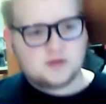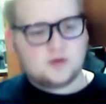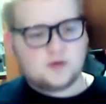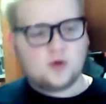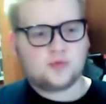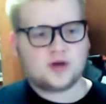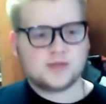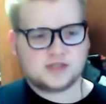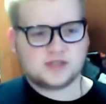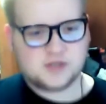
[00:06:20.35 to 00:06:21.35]
The whole
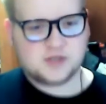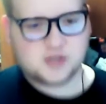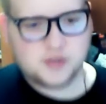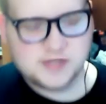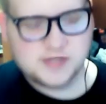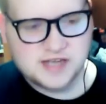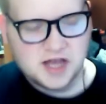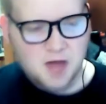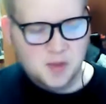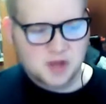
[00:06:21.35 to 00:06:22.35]
premise of his show is like,
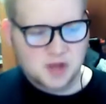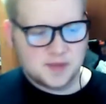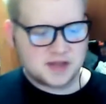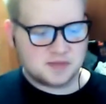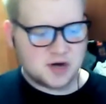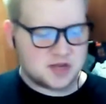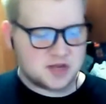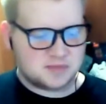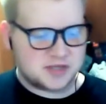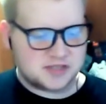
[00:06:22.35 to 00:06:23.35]
I'm all about the
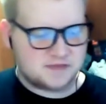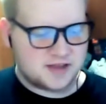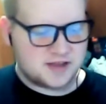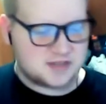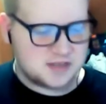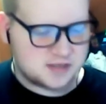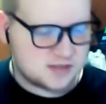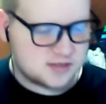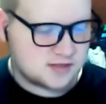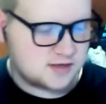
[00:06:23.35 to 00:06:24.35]
marketplace of
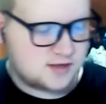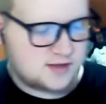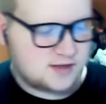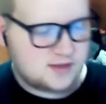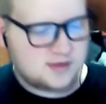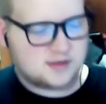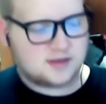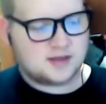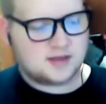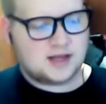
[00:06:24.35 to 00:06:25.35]
ideas.
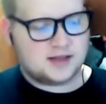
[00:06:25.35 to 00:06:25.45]
Yeah,